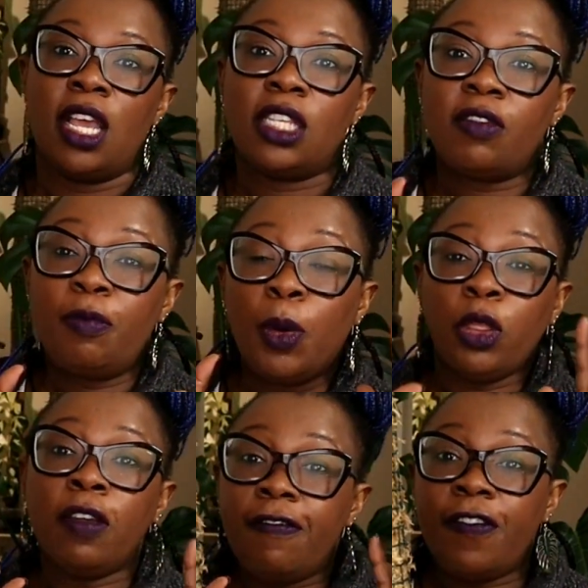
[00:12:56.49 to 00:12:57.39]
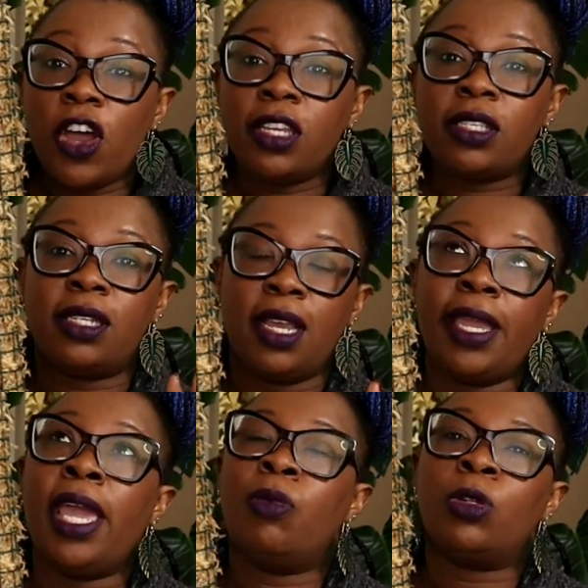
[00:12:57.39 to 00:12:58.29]
So I've put the first
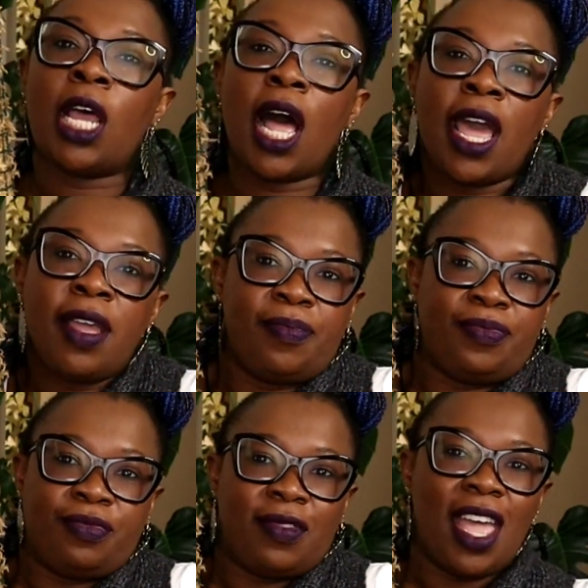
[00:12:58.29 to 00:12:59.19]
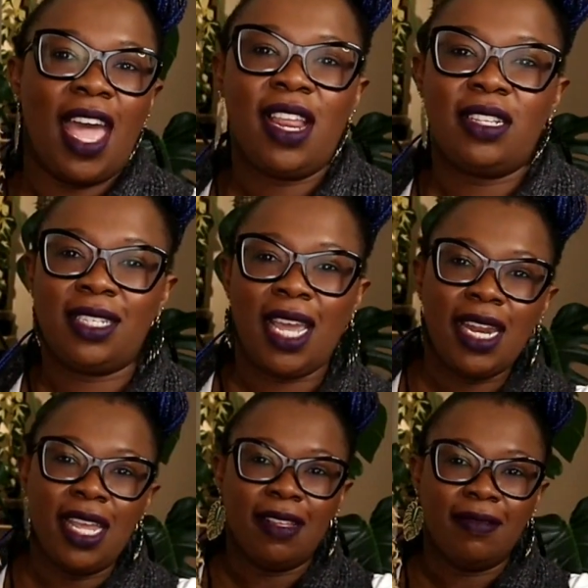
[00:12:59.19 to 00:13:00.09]
cable tie, and it's
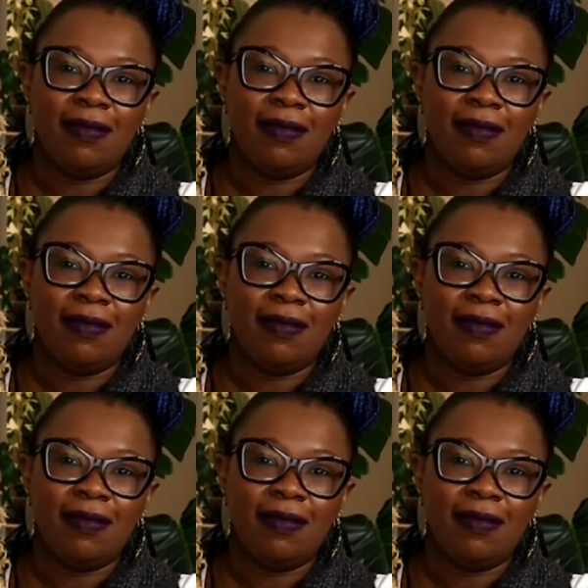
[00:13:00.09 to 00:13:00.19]
steady.